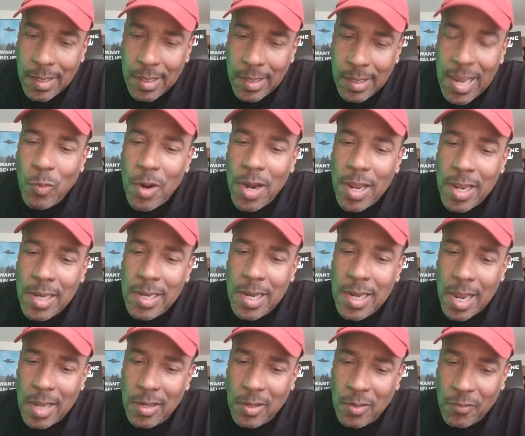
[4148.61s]
That's where
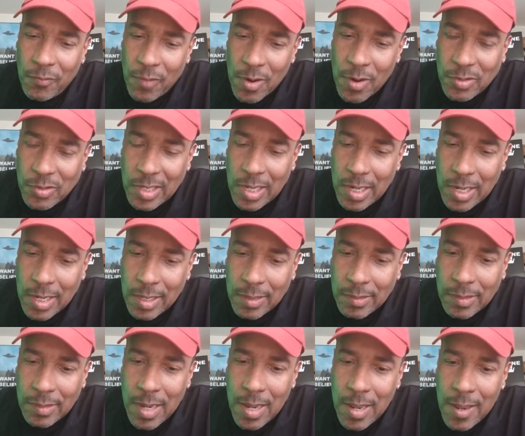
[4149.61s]
Indiana University
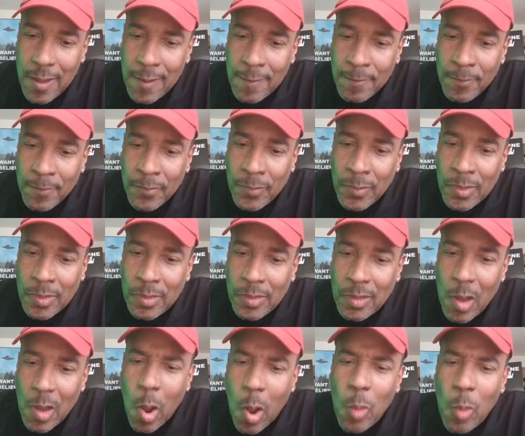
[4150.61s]
is.
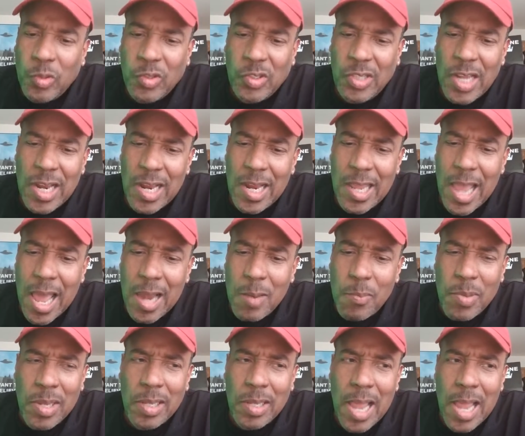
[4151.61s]
The whole city got
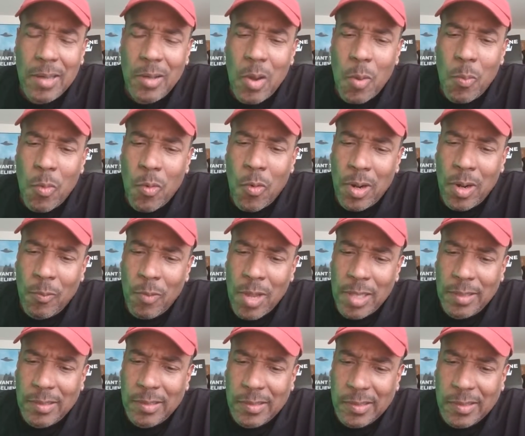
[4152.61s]
to be like no more than
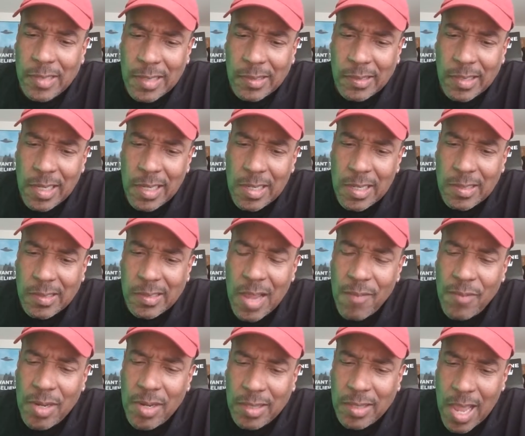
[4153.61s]
what, 60,
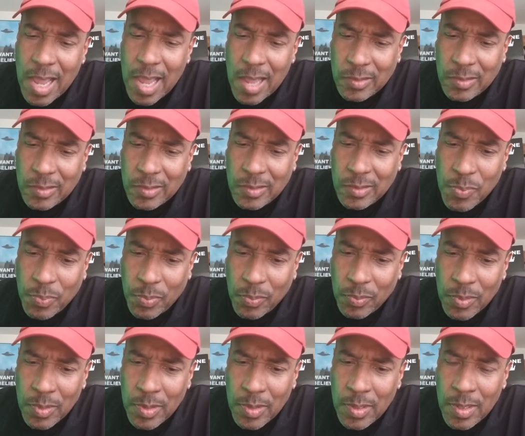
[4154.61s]
70,000 people.
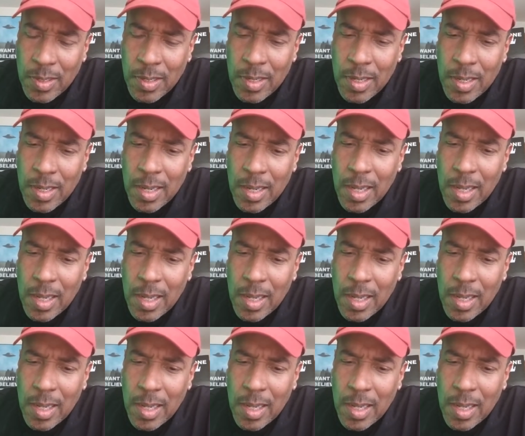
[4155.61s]
Mm-hmm.